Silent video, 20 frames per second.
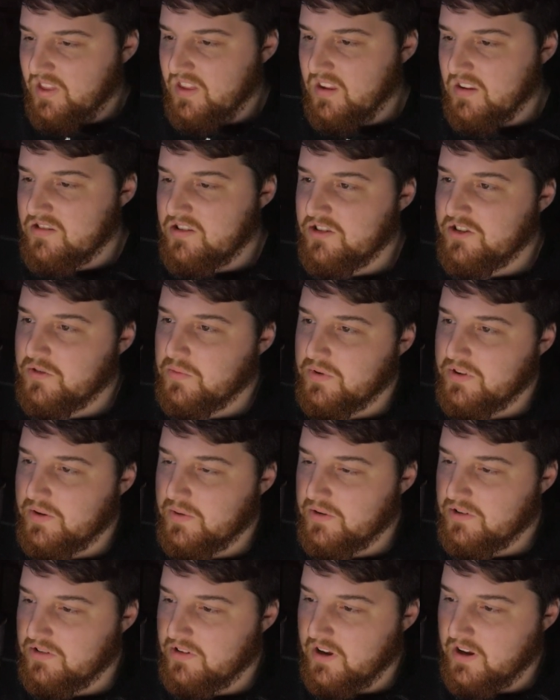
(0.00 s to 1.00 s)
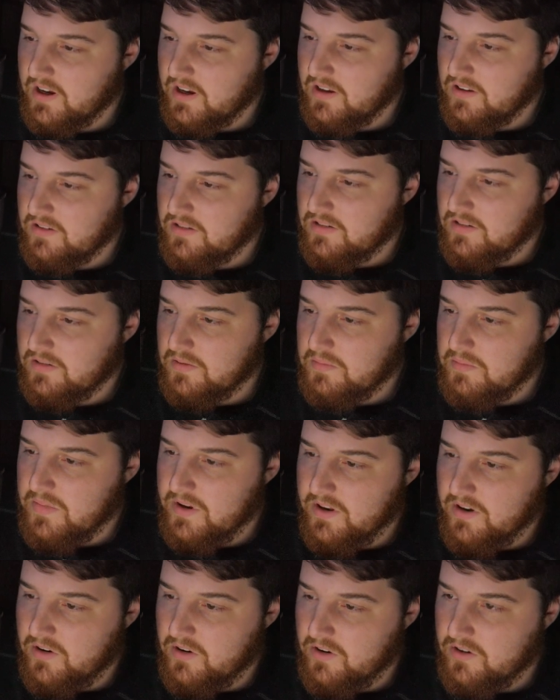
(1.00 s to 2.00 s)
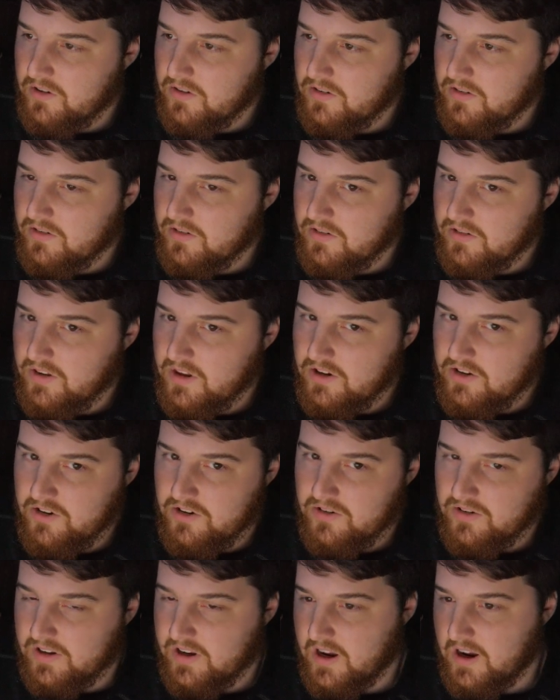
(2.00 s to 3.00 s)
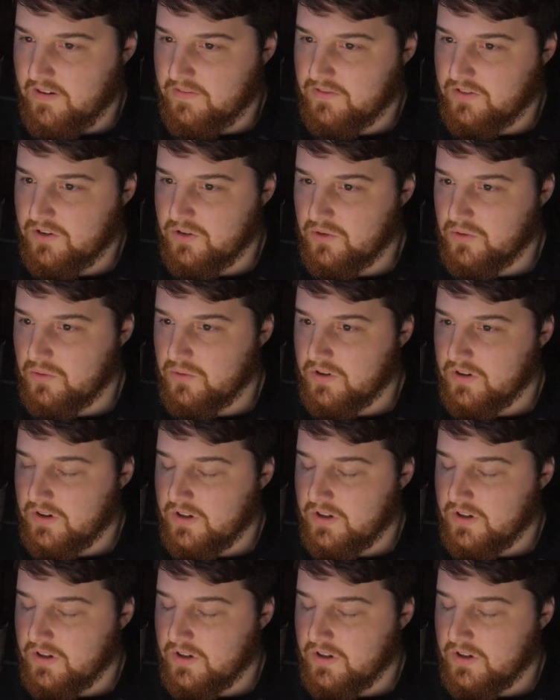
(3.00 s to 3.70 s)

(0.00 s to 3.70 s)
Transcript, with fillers: essentially what they were saying is men are, they generally have to